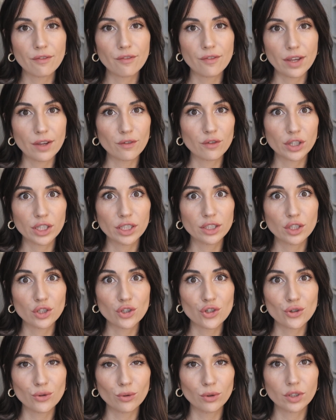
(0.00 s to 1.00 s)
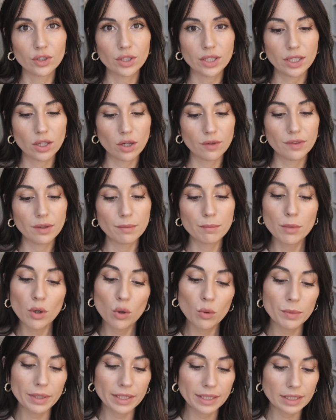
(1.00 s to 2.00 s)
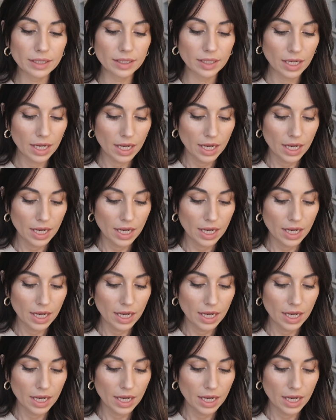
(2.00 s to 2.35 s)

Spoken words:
favorite jewelry of the moment.